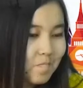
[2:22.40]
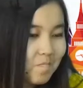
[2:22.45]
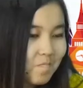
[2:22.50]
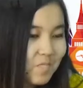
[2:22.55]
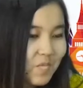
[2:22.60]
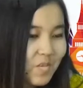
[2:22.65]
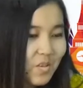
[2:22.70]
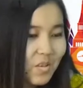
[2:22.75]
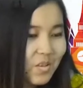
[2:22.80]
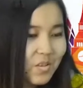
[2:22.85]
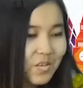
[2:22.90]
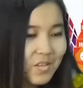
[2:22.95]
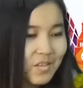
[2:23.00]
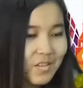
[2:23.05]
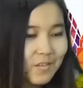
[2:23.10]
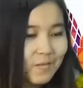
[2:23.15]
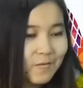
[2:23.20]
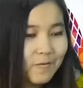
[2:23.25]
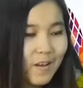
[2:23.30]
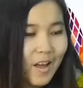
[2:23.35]
due to
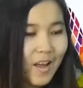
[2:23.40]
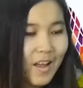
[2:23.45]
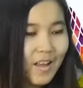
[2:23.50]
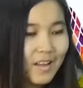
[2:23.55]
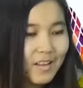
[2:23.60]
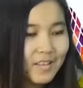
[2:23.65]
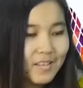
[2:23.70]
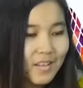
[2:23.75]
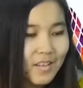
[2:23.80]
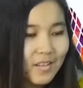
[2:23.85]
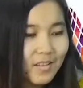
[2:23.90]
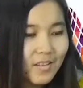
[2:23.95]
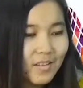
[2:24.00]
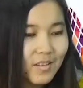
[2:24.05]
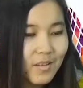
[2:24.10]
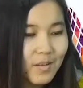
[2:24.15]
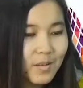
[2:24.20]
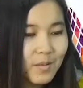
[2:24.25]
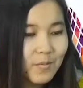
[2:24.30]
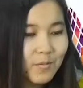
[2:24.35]
the fact that
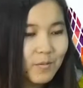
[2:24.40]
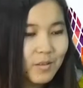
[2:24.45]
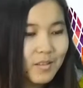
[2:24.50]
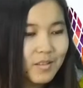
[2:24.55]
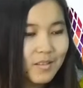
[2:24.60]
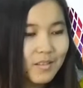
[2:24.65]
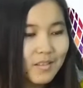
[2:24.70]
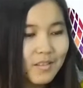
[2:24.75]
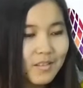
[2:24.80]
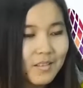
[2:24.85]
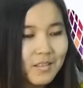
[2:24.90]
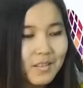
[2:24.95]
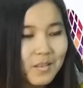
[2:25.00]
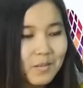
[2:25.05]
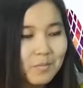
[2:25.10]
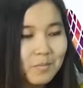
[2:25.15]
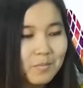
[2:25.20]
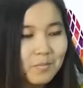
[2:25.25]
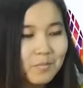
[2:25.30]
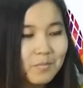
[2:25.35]
he was, so
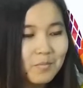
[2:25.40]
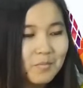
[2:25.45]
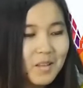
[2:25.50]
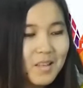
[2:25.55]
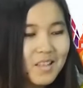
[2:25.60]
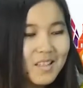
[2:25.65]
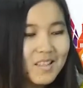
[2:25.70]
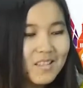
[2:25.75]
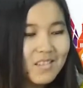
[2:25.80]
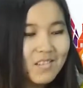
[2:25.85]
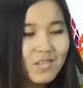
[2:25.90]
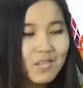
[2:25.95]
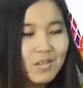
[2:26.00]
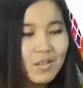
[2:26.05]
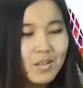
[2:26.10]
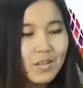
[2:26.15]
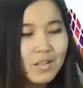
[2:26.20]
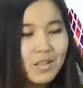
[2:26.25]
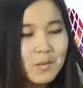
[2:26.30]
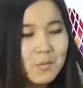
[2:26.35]

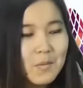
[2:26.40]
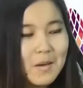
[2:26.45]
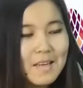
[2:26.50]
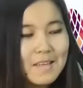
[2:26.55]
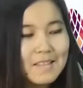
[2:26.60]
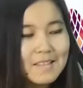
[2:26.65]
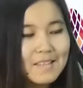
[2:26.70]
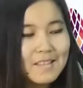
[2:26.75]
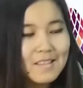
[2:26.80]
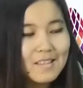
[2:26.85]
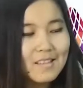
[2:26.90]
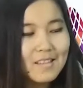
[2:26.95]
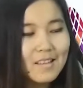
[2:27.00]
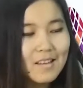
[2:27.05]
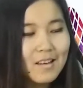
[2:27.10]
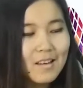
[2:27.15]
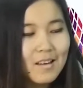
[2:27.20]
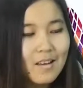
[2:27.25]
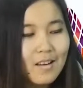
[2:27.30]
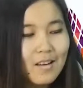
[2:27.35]
it makes this
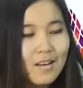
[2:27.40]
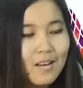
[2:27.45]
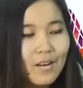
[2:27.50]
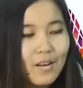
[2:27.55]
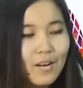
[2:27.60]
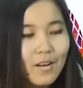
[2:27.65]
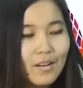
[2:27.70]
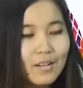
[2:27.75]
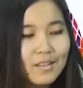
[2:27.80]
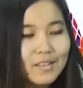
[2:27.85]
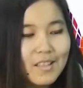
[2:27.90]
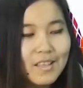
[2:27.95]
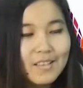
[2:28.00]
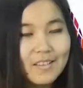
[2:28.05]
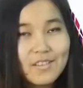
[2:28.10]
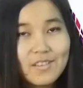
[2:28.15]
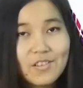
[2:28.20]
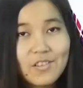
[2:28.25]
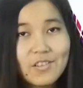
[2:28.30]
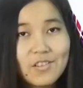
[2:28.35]

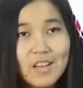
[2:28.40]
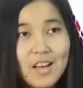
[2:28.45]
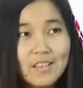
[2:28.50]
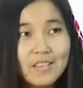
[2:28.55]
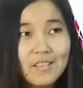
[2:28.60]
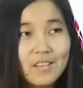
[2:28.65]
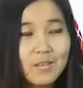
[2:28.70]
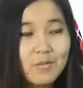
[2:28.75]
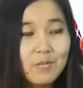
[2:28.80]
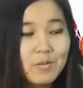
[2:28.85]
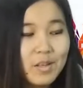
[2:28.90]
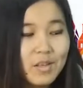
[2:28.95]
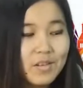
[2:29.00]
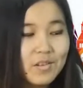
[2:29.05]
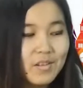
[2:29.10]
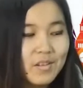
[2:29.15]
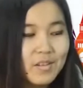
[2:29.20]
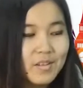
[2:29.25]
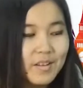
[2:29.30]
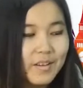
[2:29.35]
sentence redundant. We can
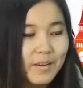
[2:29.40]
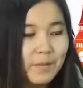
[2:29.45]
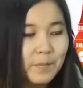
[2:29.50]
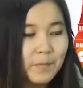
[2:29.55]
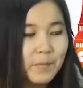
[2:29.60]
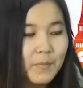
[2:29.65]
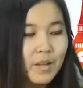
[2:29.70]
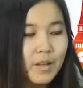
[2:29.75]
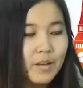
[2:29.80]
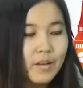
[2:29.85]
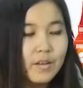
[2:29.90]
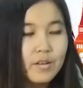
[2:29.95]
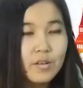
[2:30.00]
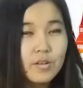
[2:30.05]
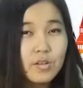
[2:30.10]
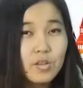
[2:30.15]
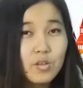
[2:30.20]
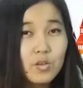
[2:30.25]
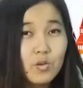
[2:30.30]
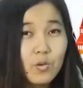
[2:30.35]
just say,
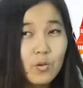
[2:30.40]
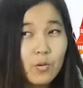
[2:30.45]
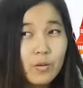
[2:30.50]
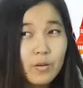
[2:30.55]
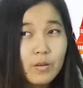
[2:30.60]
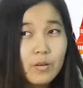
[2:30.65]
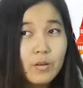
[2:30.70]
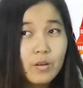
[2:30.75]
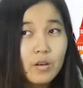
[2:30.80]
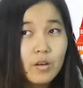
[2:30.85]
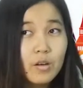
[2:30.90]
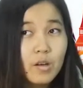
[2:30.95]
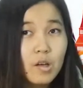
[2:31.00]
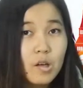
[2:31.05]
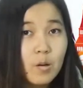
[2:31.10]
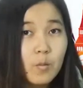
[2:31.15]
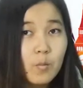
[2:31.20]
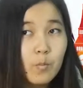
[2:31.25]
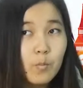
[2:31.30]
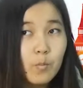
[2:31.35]
Joy
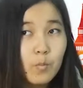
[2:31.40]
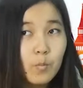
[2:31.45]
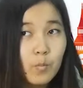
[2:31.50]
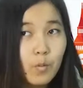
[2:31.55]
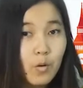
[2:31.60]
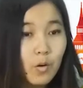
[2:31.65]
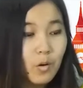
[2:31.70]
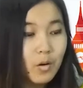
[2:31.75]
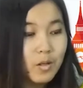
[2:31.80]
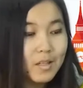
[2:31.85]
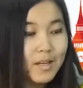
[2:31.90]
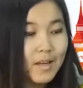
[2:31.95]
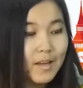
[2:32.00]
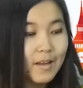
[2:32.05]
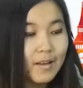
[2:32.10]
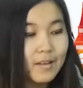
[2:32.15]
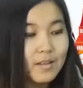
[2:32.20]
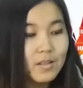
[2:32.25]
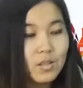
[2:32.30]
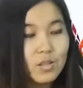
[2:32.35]
bought
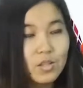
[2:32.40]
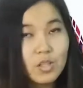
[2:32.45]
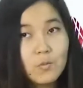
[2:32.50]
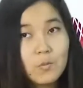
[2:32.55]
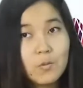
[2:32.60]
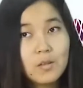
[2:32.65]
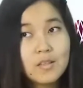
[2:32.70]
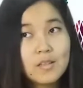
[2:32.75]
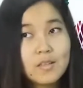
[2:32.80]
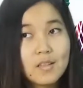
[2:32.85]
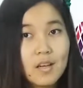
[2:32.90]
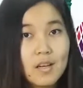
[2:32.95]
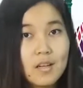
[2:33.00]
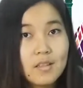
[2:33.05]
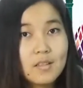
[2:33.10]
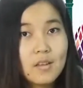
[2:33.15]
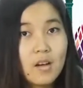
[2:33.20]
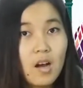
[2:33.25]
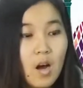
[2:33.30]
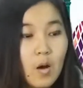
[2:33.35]
a
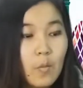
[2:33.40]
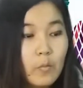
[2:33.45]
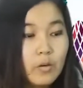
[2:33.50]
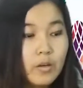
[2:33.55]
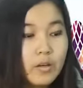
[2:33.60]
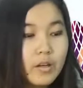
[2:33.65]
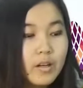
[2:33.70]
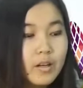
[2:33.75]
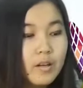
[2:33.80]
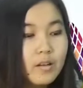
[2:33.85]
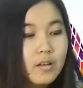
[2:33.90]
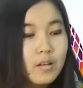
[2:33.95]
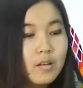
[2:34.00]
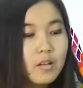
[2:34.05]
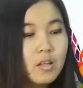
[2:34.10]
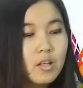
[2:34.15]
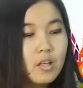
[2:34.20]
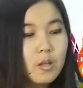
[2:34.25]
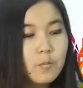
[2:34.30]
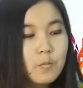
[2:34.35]
super-sized hamburger
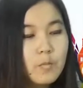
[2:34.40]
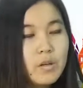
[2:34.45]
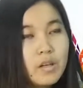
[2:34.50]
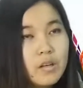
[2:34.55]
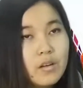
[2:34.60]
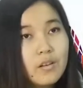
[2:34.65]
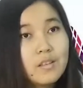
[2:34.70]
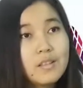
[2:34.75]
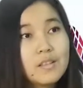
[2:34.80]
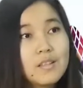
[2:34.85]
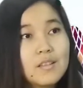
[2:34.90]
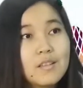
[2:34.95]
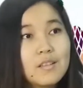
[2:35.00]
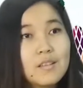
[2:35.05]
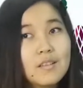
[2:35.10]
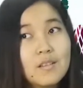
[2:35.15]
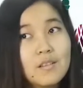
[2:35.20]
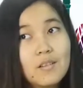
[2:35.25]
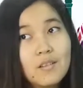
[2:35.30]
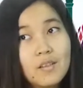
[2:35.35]
because
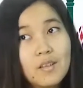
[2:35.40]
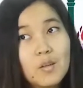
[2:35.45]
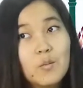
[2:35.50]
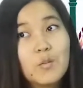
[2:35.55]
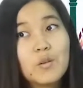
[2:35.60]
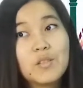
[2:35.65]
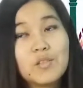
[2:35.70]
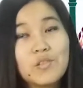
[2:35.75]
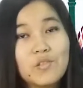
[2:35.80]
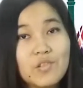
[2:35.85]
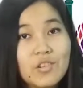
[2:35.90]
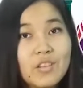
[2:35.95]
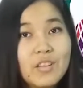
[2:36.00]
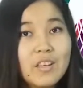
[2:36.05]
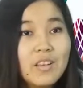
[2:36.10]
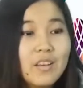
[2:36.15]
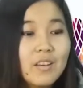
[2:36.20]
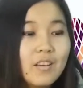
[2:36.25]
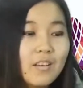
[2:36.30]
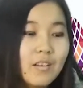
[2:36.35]
he was
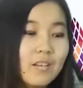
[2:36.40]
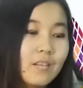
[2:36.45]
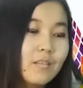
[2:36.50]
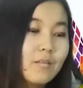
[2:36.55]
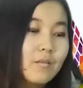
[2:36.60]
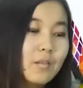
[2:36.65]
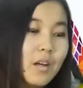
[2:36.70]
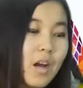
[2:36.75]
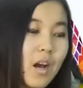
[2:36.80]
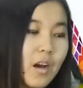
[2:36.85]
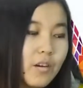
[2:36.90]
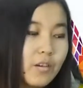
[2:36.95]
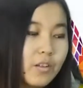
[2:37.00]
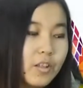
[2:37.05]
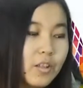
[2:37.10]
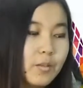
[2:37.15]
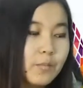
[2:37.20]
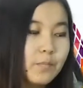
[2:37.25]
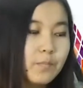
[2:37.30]
really hungry.